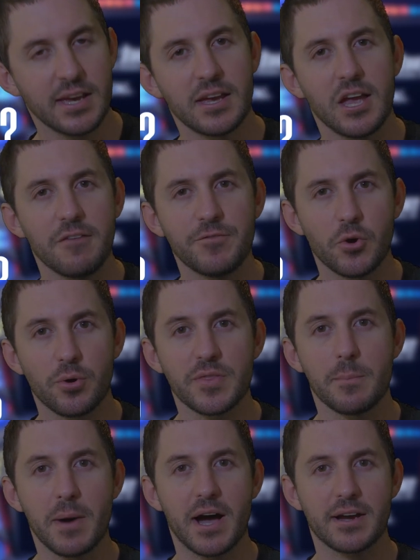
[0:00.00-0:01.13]
If you're in the
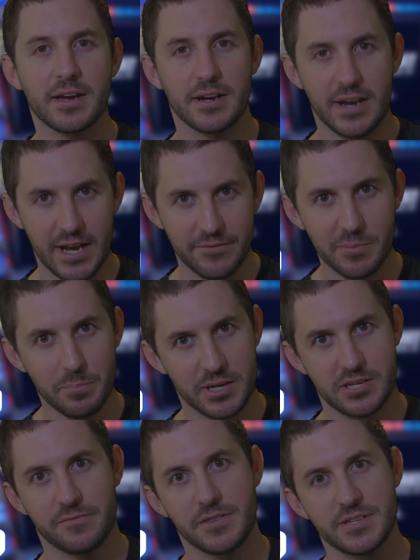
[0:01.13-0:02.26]
market and have the
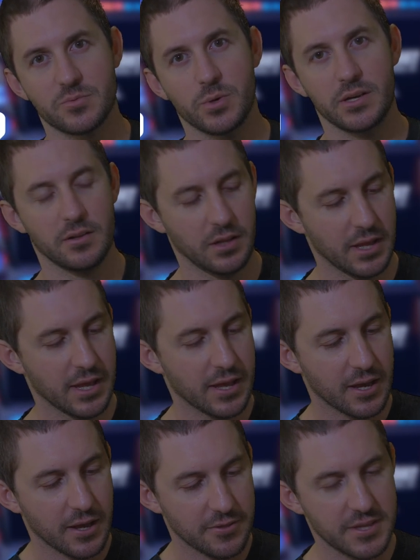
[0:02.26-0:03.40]
budget for this wheel,
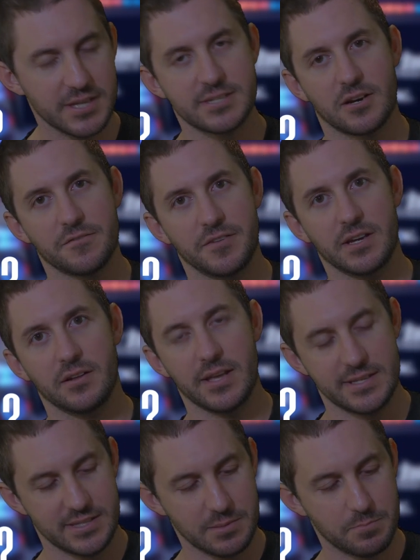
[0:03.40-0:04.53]
this I feel
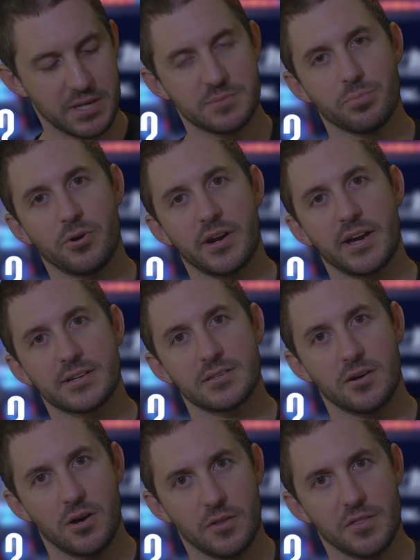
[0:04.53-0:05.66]
is the best product
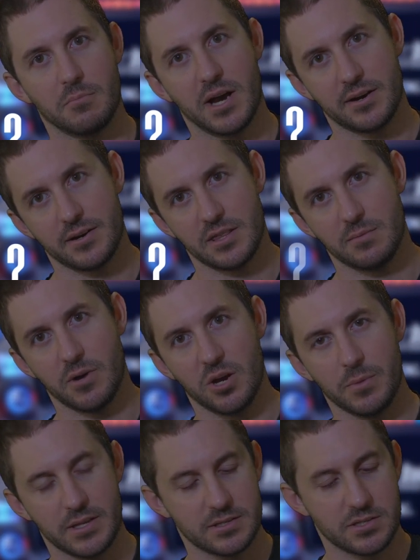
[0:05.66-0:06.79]
on the market at the
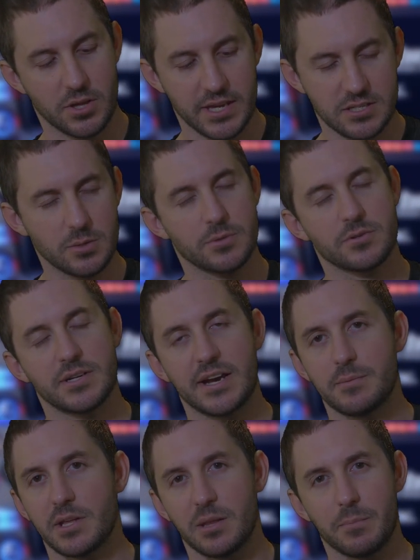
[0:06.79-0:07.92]
moment. So that
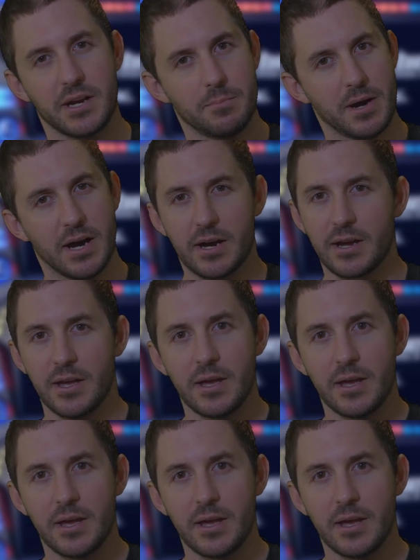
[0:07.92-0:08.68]
280mm mark